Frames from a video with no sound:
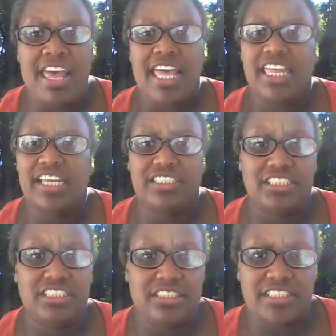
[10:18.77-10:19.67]
It's
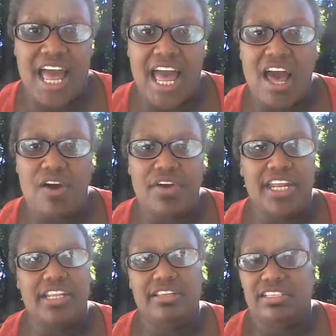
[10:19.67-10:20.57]
just a style
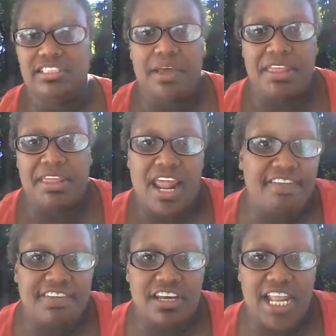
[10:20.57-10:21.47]
and it's something that I
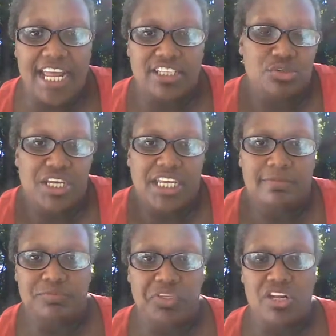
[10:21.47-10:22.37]
feel like doing.
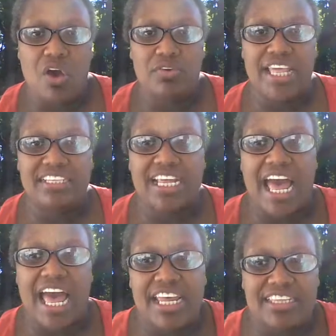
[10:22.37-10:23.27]
You know, that's I
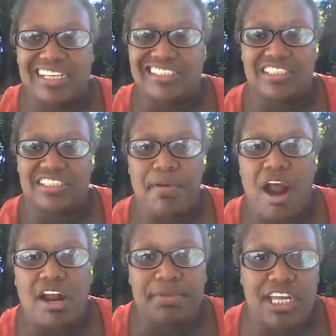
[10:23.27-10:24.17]
think that's just a
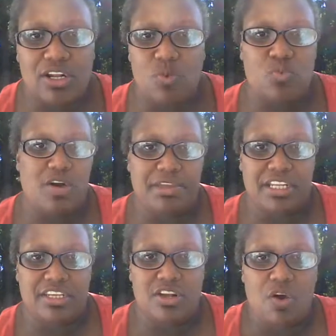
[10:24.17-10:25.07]
part of being a
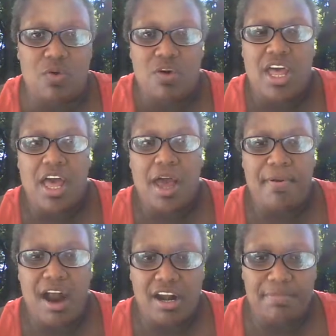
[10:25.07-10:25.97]
woman. You know, a
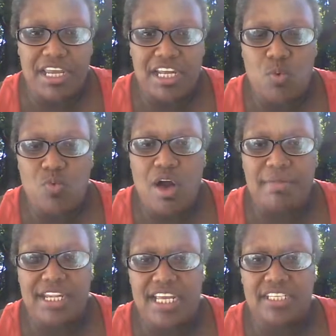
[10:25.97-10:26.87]
part of being a
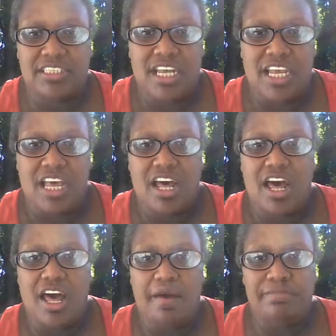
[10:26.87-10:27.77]
woman is
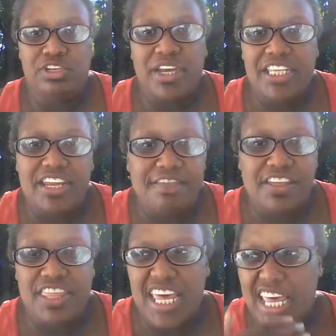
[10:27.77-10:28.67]
uh, doing
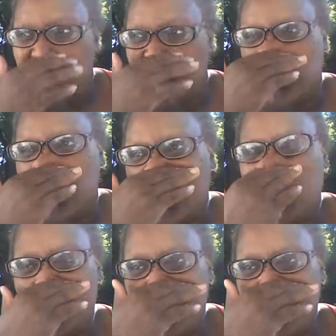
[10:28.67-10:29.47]
different things and just